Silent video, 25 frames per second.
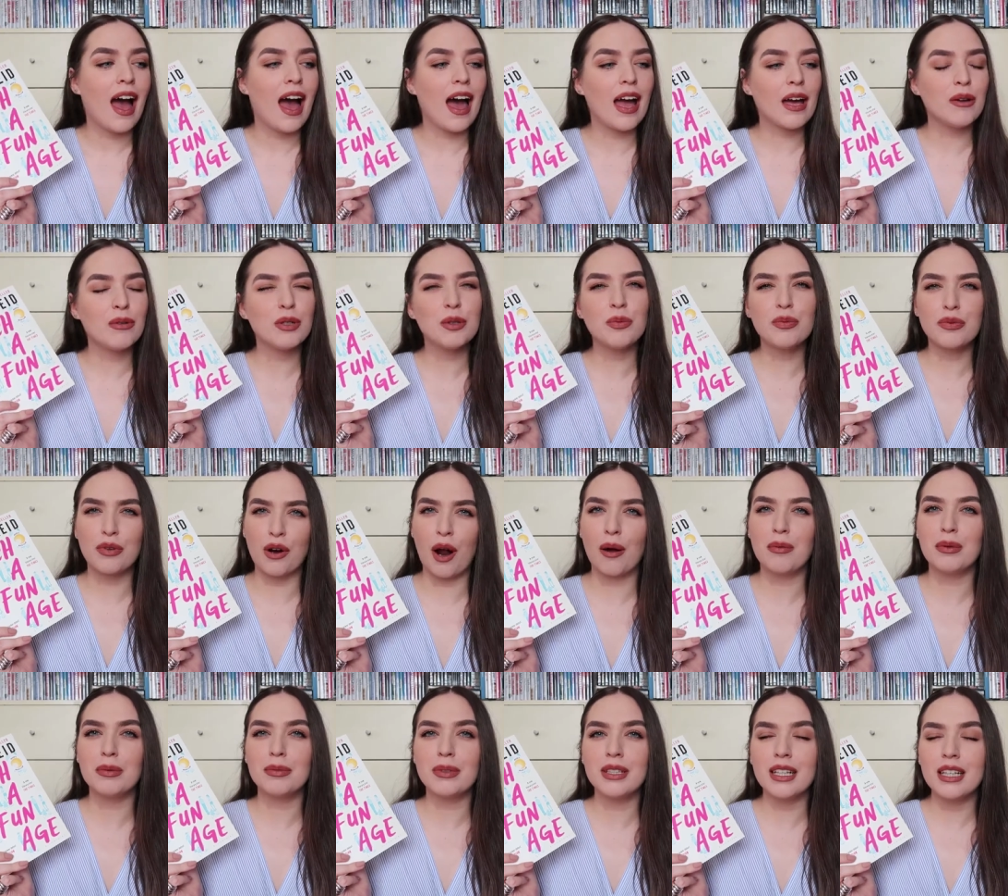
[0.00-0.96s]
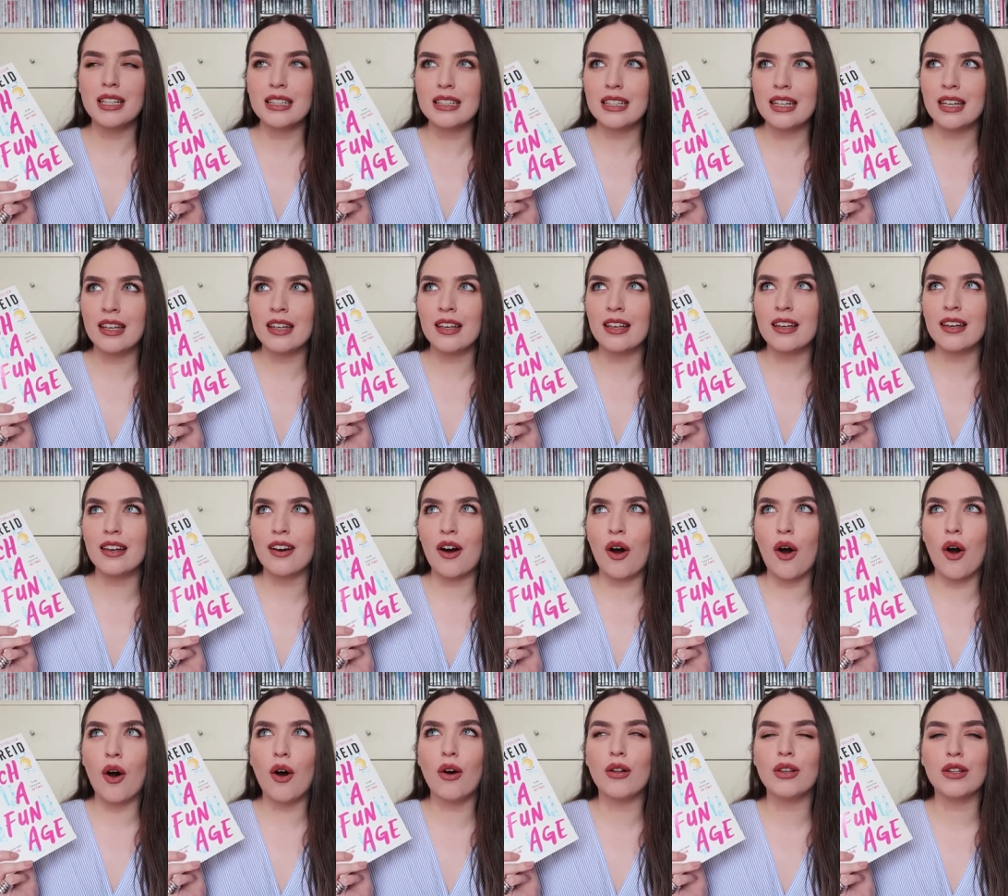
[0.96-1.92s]
I will probably link
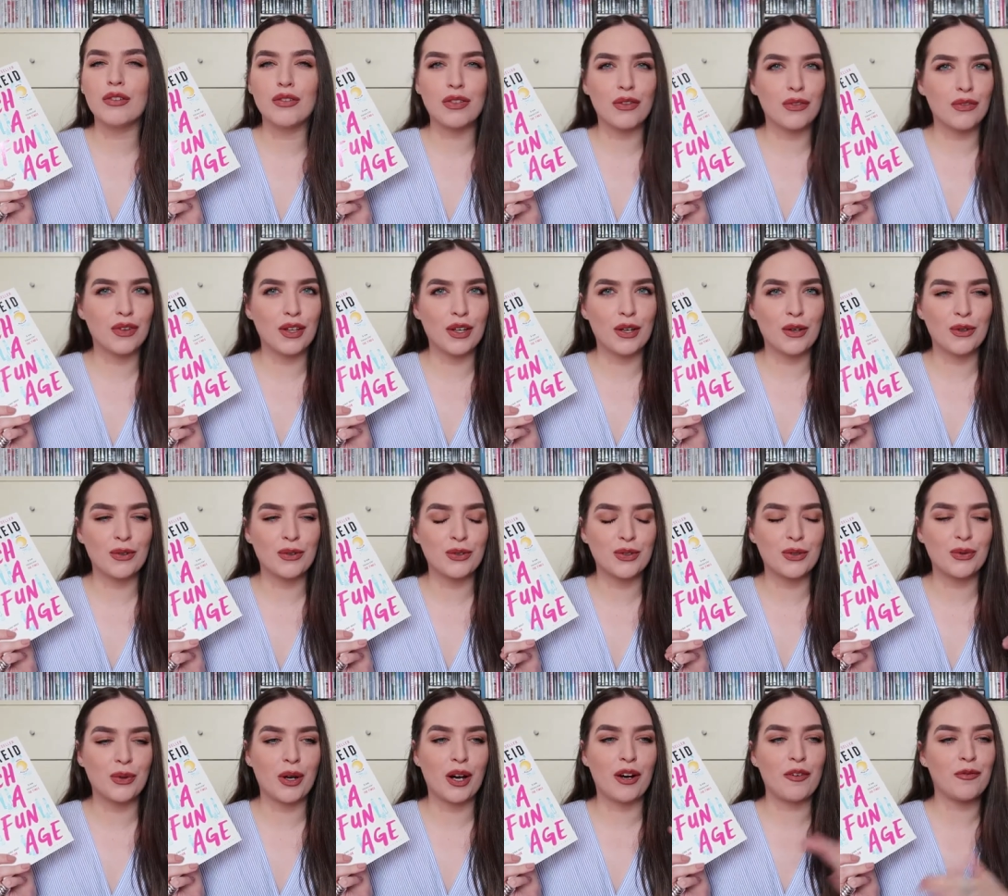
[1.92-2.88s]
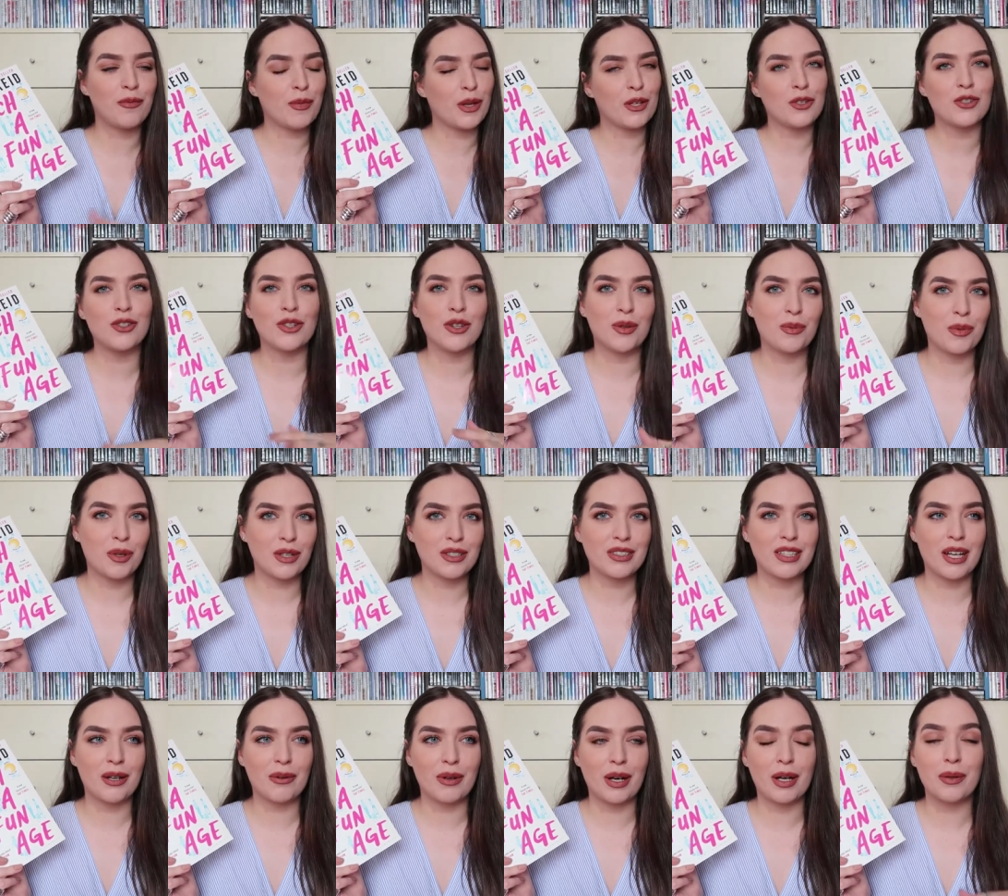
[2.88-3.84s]
all of the videos where I've mentioned the
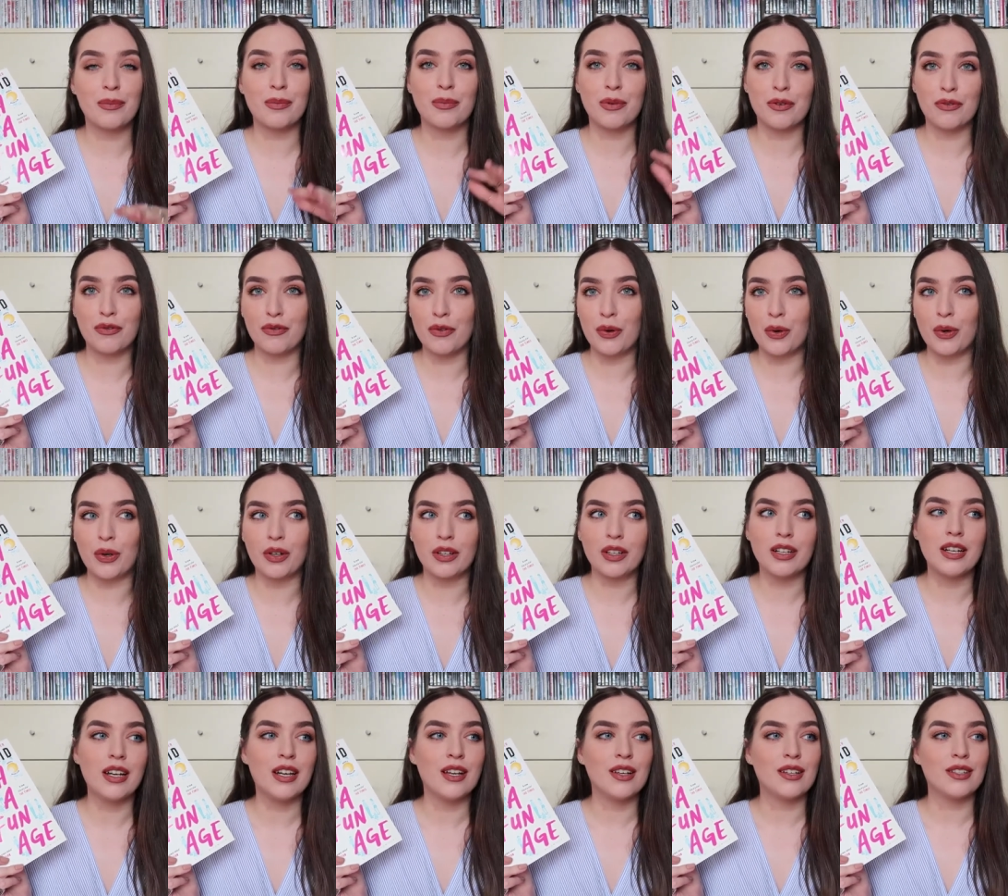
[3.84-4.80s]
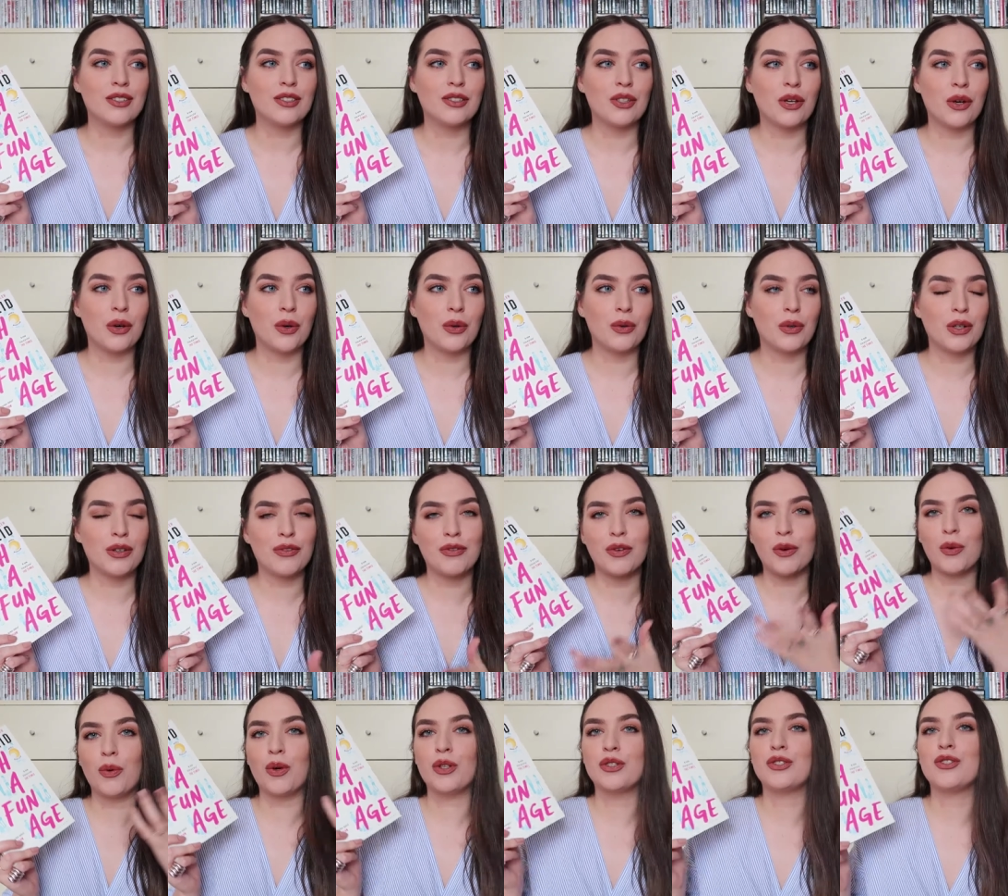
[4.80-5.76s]
books I read before, so if
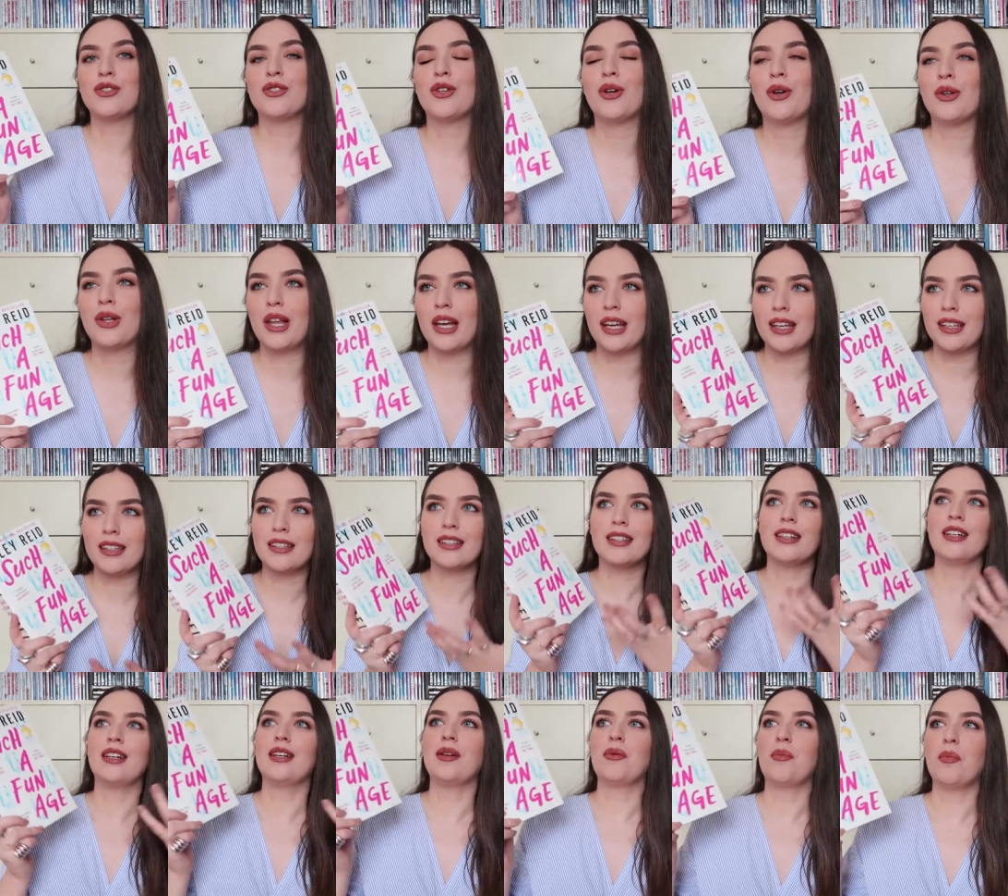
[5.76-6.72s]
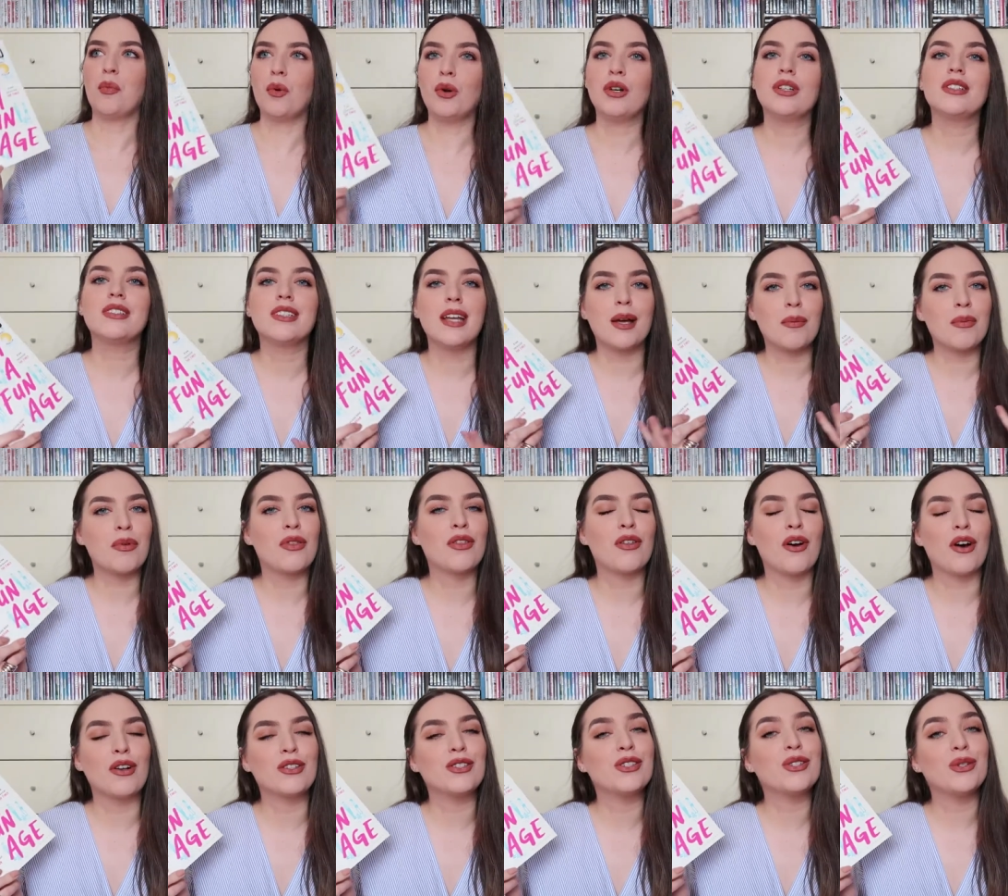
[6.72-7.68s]
you want to know like more in-depth
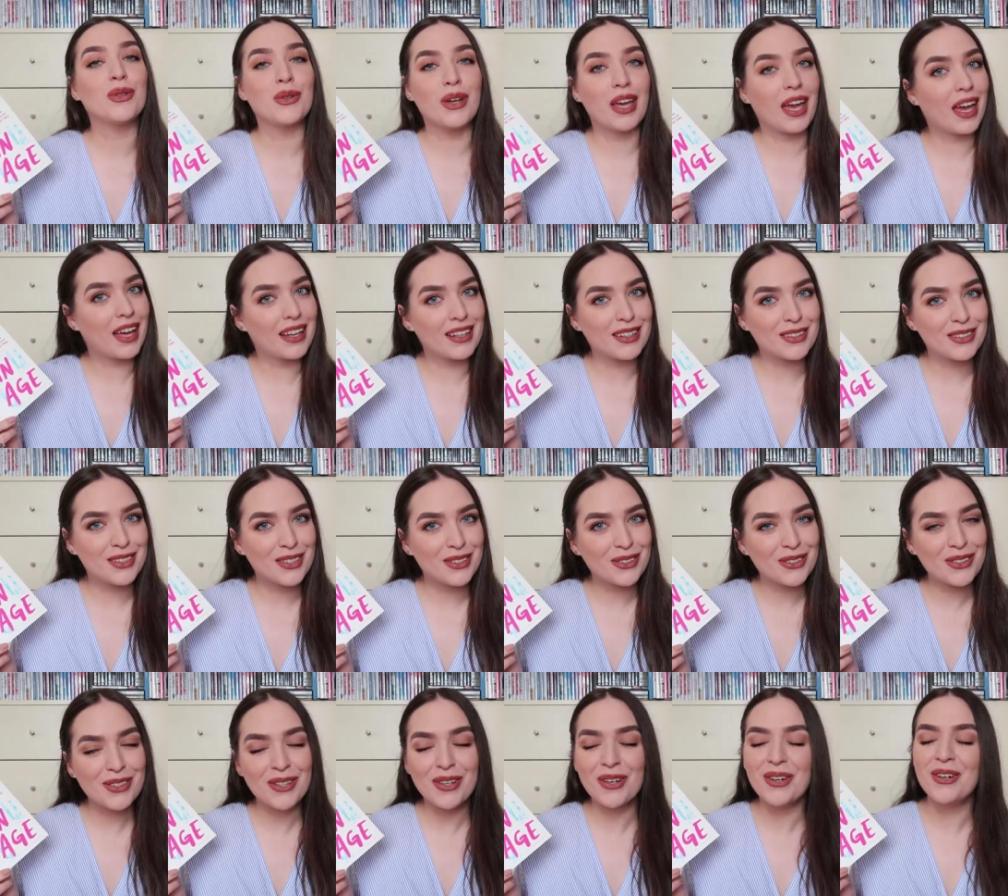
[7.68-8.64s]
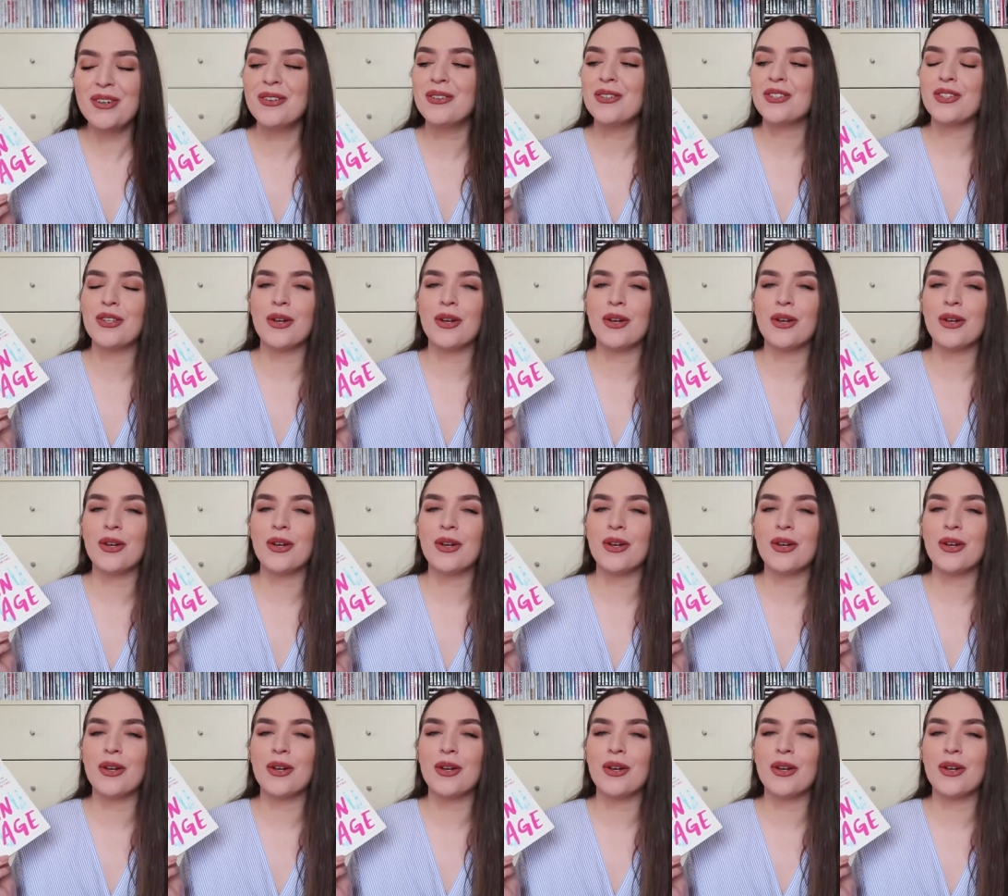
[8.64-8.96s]
thoughts, you can do so.